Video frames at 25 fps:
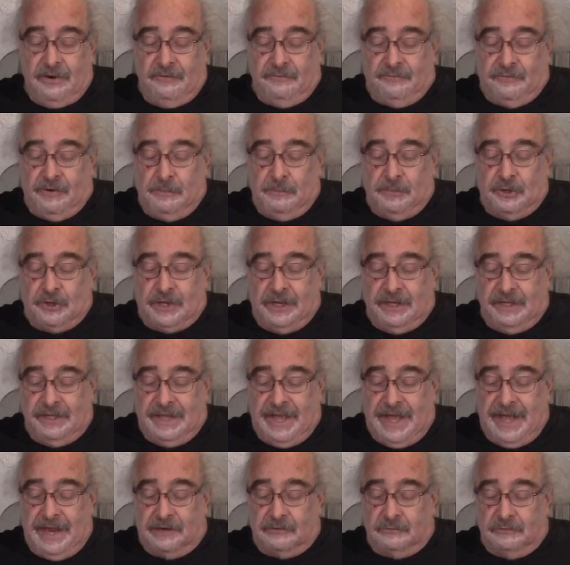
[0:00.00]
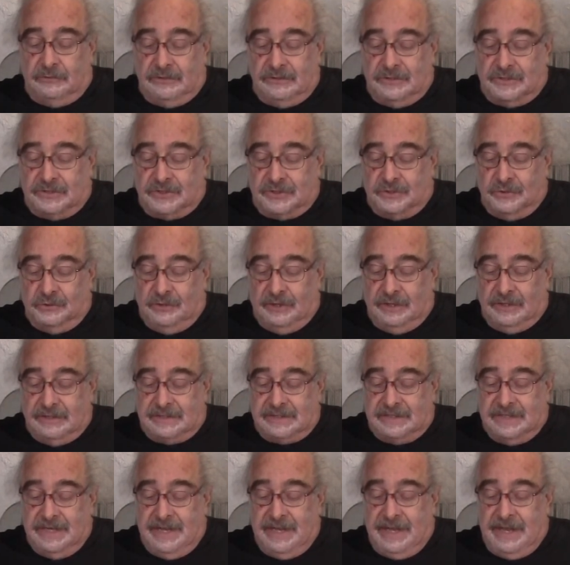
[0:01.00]
from a collateral
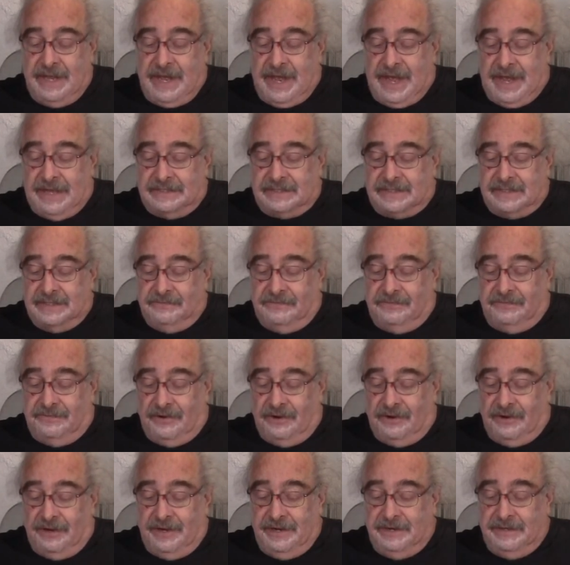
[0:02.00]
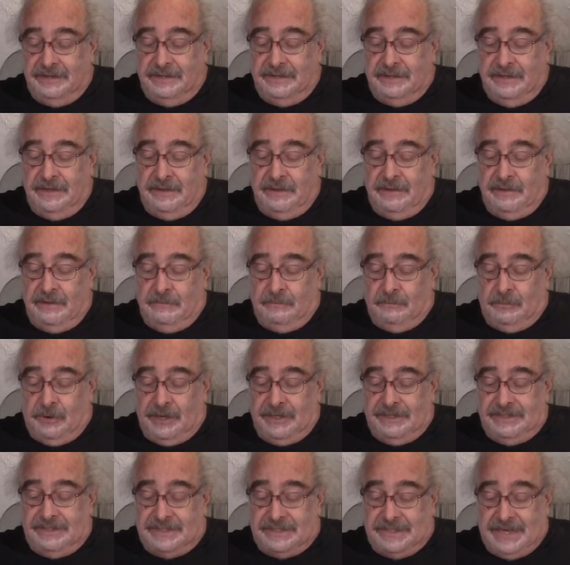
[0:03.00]
source as defined
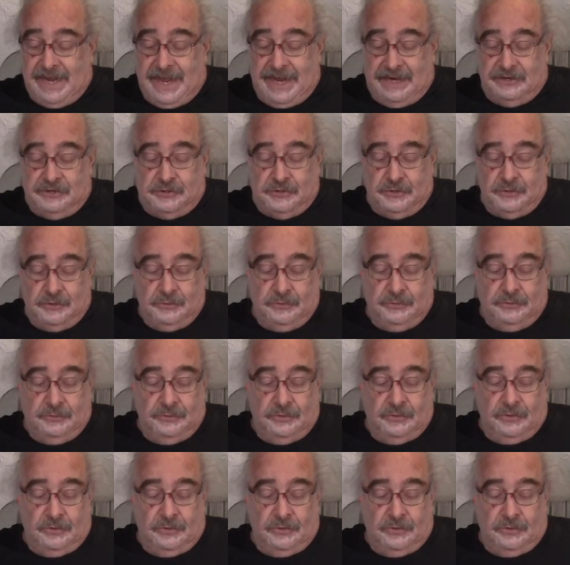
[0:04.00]
by statute